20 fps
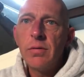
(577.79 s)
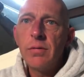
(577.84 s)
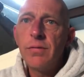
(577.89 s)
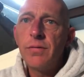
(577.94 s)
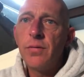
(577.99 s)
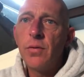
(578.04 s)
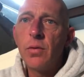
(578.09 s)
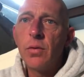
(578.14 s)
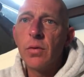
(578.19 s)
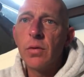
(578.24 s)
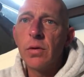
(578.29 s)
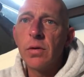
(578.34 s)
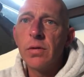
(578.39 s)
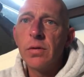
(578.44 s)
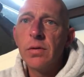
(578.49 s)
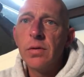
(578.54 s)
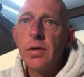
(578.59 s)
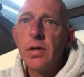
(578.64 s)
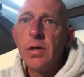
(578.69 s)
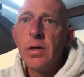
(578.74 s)
for
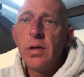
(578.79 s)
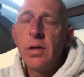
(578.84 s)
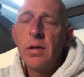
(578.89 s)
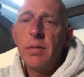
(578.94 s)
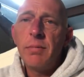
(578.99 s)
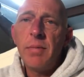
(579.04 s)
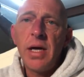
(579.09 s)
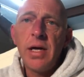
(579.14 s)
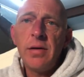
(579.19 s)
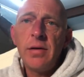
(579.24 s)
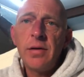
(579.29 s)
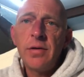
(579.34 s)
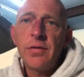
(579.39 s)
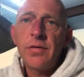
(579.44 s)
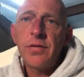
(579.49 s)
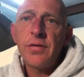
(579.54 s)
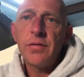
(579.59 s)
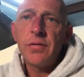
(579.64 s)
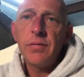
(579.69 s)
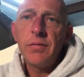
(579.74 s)

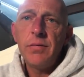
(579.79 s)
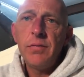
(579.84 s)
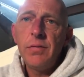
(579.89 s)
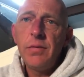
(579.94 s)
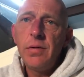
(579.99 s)
maintenance,